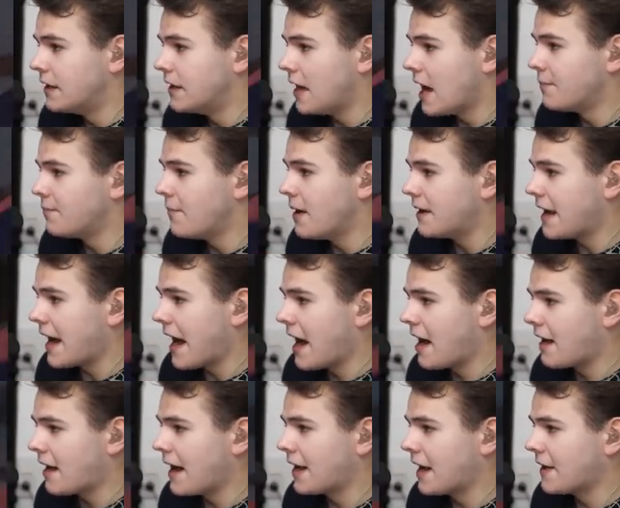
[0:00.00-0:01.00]
in
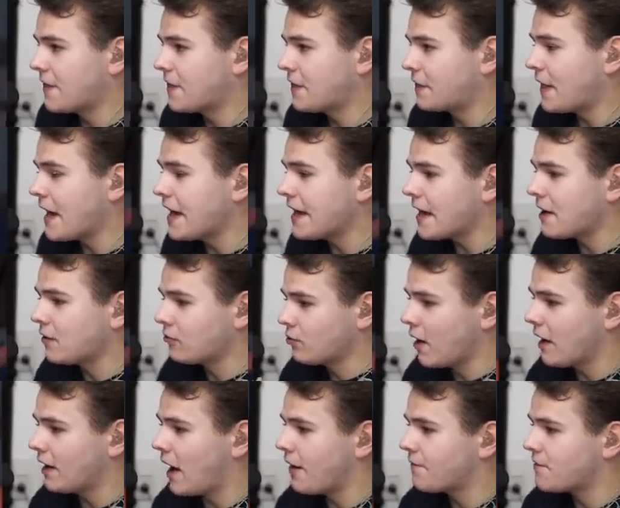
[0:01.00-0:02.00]
midair, and I think in
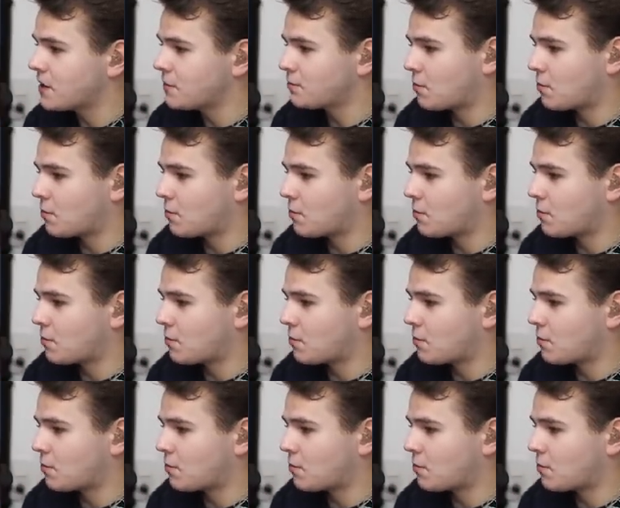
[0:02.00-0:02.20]
real life this